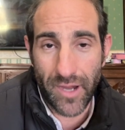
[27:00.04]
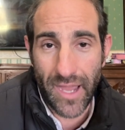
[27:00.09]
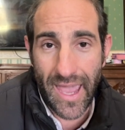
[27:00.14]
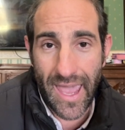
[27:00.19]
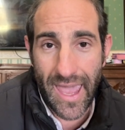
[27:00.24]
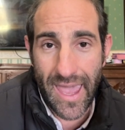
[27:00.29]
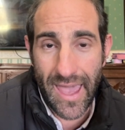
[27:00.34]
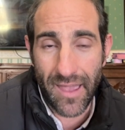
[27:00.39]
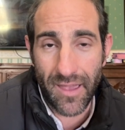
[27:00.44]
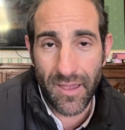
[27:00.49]
at
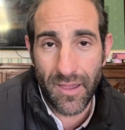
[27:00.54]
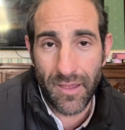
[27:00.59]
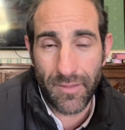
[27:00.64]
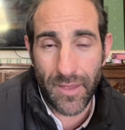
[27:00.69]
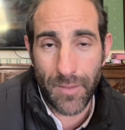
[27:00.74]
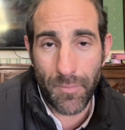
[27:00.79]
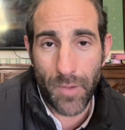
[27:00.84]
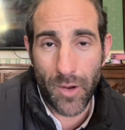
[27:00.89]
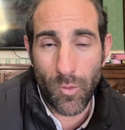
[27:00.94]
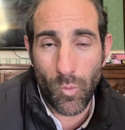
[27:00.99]
Ayr.
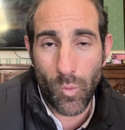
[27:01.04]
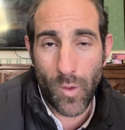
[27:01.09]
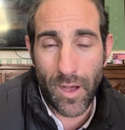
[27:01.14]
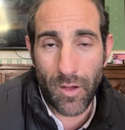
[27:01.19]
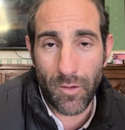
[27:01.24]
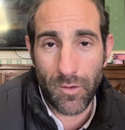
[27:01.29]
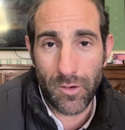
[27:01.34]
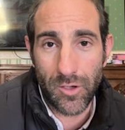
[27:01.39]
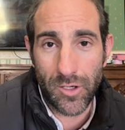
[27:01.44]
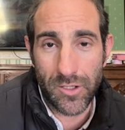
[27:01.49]
They might
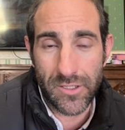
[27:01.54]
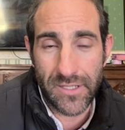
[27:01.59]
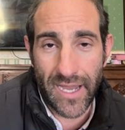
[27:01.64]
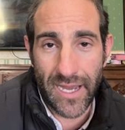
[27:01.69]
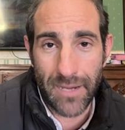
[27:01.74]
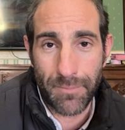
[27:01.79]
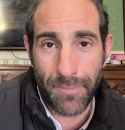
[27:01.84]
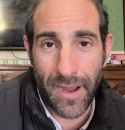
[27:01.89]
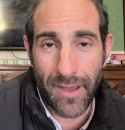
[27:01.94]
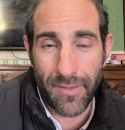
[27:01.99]
well look to
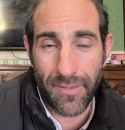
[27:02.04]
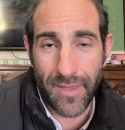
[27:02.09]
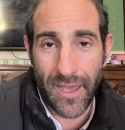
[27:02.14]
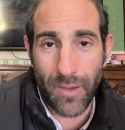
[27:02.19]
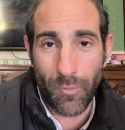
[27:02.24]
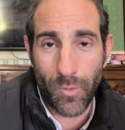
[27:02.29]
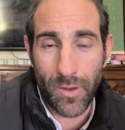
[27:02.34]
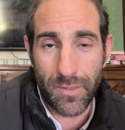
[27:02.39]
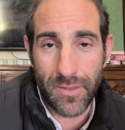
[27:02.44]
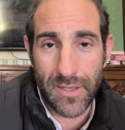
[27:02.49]
head back
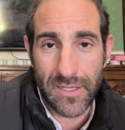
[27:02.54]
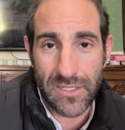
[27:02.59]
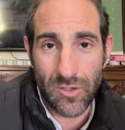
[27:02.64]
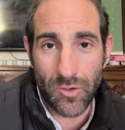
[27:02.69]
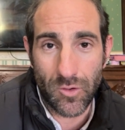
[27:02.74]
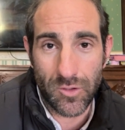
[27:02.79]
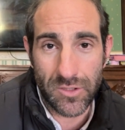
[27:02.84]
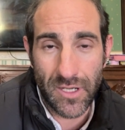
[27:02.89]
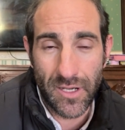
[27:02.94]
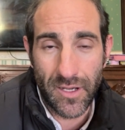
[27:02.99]
there with this
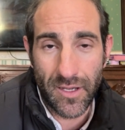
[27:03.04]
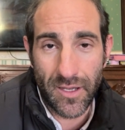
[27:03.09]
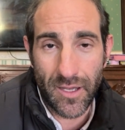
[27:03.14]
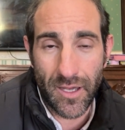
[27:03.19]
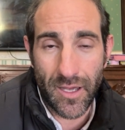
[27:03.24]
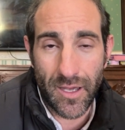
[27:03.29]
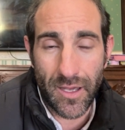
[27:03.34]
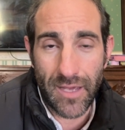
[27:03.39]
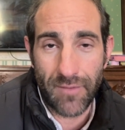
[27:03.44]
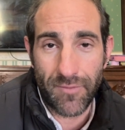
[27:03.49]
horse.
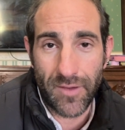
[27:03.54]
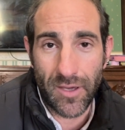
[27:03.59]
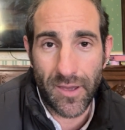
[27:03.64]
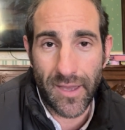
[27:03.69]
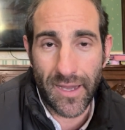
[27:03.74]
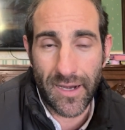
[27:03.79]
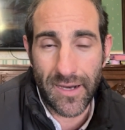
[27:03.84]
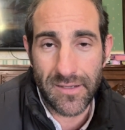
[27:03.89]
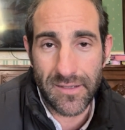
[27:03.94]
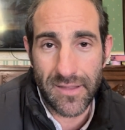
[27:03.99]
If he could
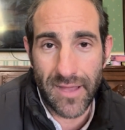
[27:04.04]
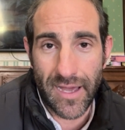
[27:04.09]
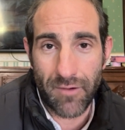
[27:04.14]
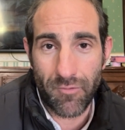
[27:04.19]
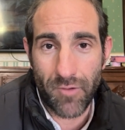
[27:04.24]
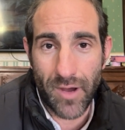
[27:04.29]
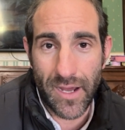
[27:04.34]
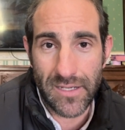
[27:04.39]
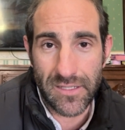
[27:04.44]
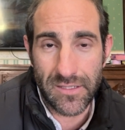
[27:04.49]
get into that
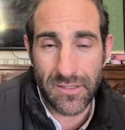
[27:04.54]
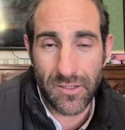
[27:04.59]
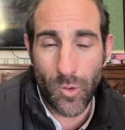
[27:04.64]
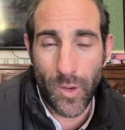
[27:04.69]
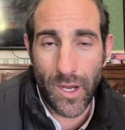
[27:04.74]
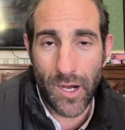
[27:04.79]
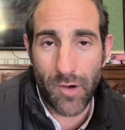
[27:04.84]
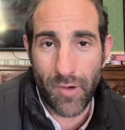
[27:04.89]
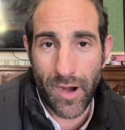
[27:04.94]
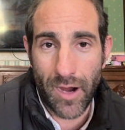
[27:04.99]
race, the
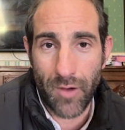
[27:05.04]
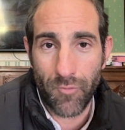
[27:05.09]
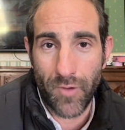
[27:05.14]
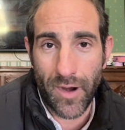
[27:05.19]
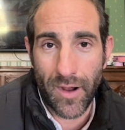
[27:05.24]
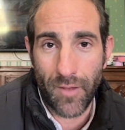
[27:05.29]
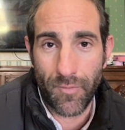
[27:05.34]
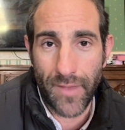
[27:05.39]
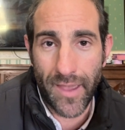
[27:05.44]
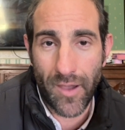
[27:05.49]
quick ground
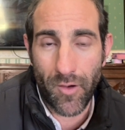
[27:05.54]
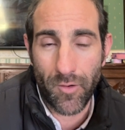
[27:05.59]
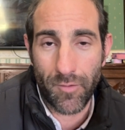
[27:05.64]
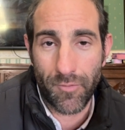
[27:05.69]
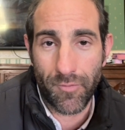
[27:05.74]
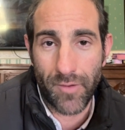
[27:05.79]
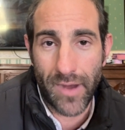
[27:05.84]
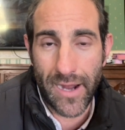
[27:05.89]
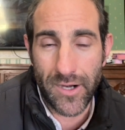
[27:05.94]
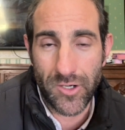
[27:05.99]
round there on a
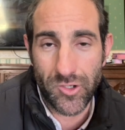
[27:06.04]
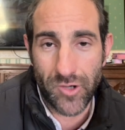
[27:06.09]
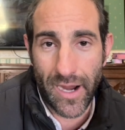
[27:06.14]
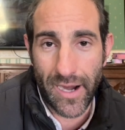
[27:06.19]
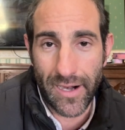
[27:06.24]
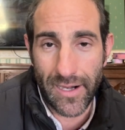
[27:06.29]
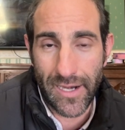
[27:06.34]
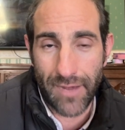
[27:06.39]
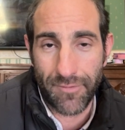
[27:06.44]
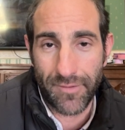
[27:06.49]
flat
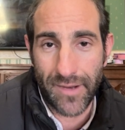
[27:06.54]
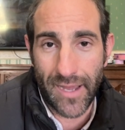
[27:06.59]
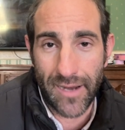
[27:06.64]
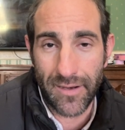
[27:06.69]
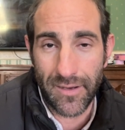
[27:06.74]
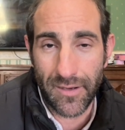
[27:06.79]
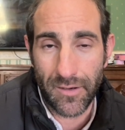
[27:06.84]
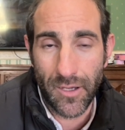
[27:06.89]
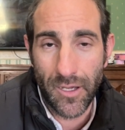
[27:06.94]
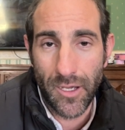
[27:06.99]
track,
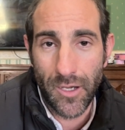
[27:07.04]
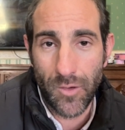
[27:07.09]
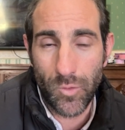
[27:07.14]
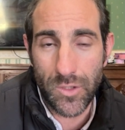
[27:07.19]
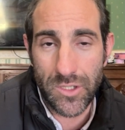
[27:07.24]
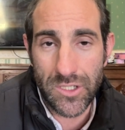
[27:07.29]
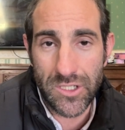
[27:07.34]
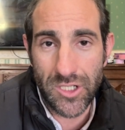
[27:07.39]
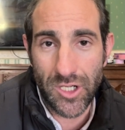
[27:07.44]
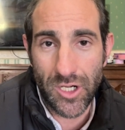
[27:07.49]
left-handed,
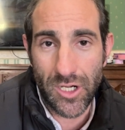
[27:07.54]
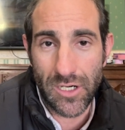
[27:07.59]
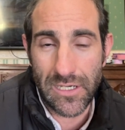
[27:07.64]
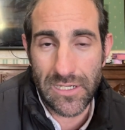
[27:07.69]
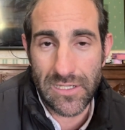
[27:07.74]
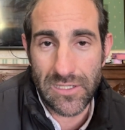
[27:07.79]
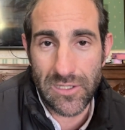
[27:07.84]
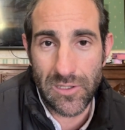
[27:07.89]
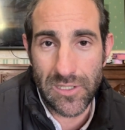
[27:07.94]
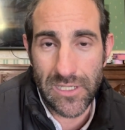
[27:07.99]
would certainly
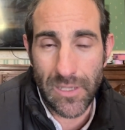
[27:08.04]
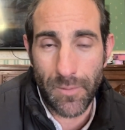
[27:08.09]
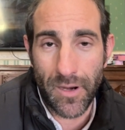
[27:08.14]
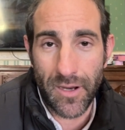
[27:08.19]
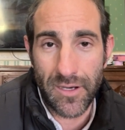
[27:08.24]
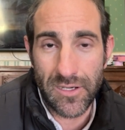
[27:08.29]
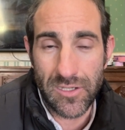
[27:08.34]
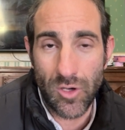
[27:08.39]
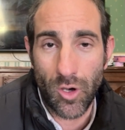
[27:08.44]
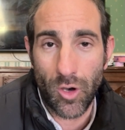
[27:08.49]
suit him, and
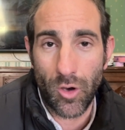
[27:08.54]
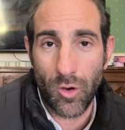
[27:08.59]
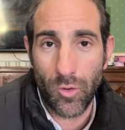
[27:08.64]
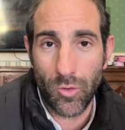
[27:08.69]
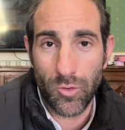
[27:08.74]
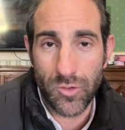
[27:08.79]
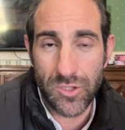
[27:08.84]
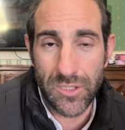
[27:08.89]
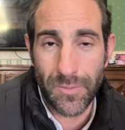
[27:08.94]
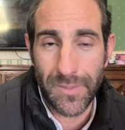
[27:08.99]
he's not a
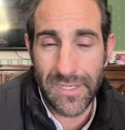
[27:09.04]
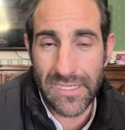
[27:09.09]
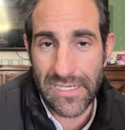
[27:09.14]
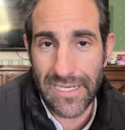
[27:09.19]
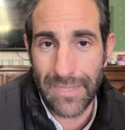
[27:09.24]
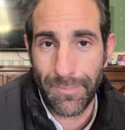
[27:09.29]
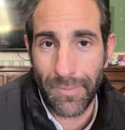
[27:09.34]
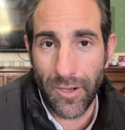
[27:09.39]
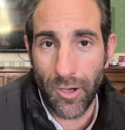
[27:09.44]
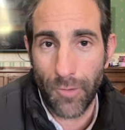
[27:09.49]
horse to be
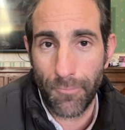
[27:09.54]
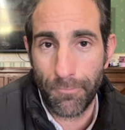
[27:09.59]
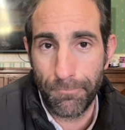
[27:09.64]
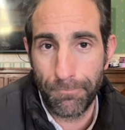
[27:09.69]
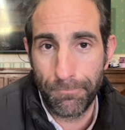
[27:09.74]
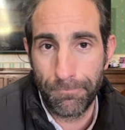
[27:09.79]
sleeping on.